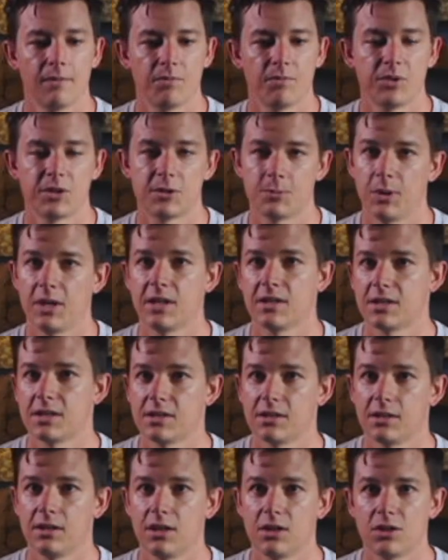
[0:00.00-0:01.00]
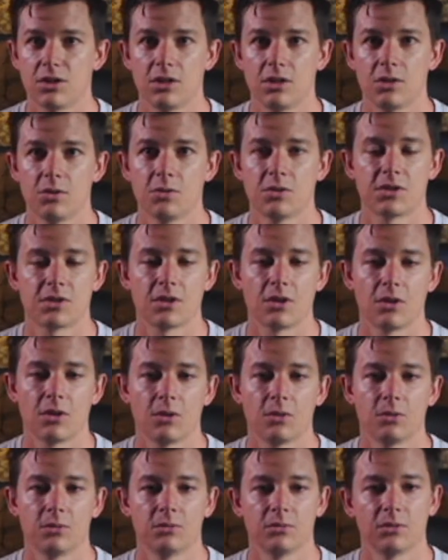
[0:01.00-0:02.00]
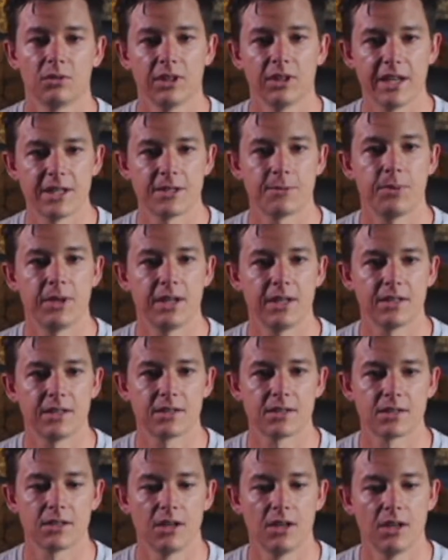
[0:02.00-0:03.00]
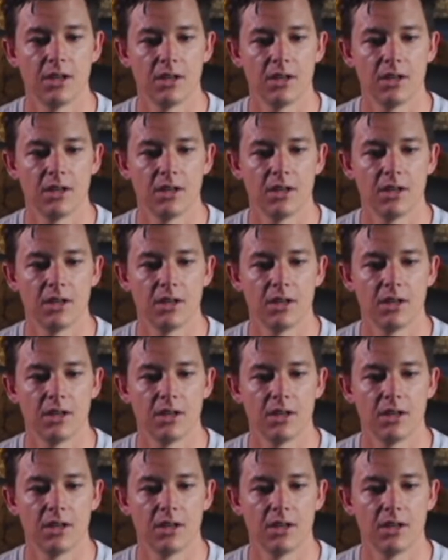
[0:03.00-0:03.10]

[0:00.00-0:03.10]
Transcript: space is an issue, so less pits,